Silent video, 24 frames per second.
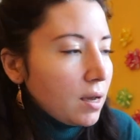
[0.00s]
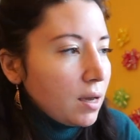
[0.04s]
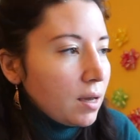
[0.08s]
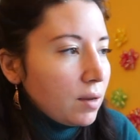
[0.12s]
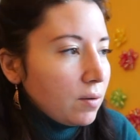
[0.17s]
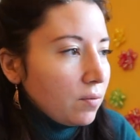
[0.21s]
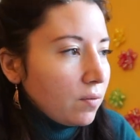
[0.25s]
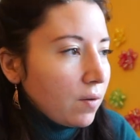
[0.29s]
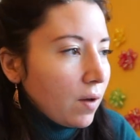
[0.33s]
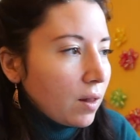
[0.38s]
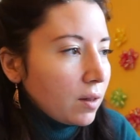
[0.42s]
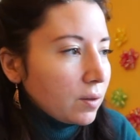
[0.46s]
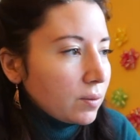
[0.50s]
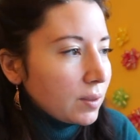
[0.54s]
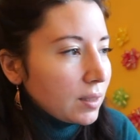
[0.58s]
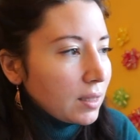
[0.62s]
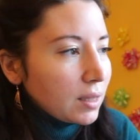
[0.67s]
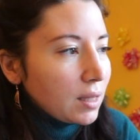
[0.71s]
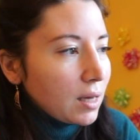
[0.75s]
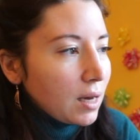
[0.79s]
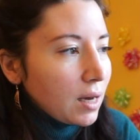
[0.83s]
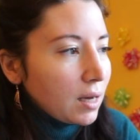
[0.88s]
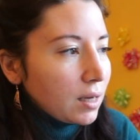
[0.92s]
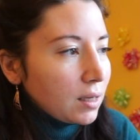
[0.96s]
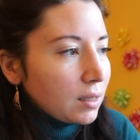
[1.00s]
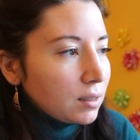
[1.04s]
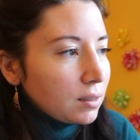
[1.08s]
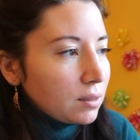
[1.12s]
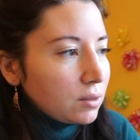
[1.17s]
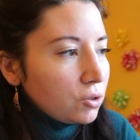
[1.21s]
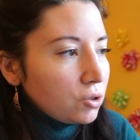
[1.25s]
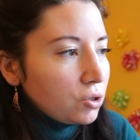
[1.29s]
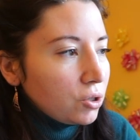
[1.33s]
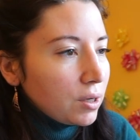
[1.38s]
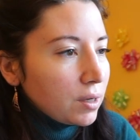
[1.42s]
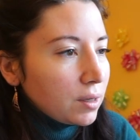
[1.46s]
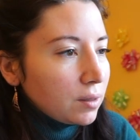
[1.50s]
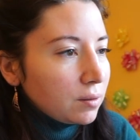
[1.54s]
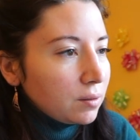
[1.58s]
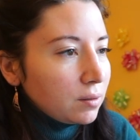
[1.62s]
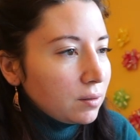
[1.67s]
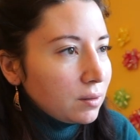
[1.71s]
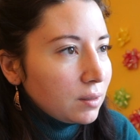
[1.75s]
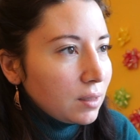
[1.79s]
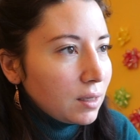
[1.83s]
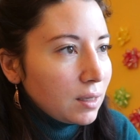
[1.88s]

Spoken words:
and following that trail.